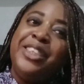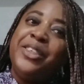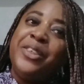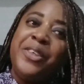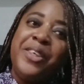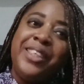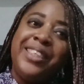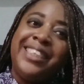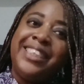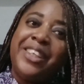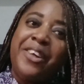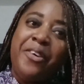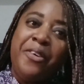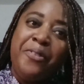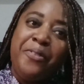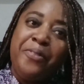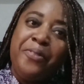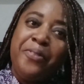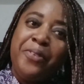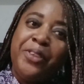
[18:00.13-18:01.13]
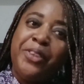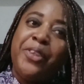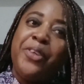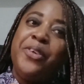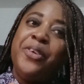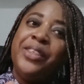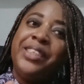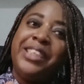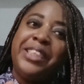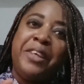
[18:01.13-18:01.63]
to yourself. Show
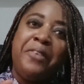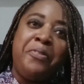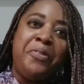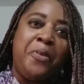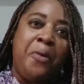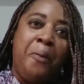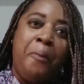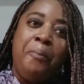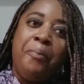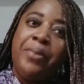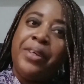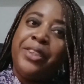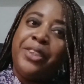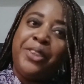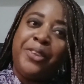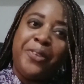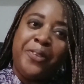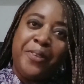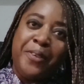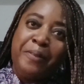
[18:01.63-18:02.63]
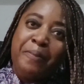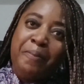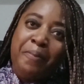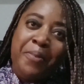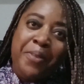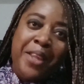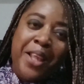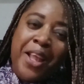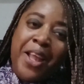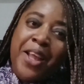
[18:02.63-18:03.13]
yourself compassion.
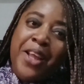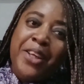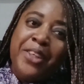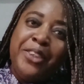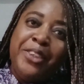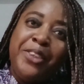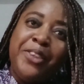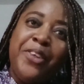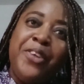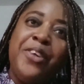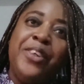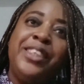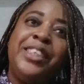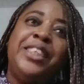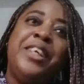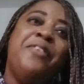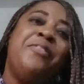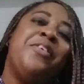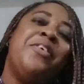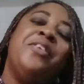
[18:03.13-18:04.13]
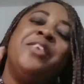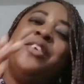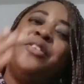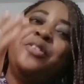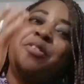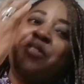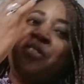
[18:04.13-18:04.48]
Show yourself. You need to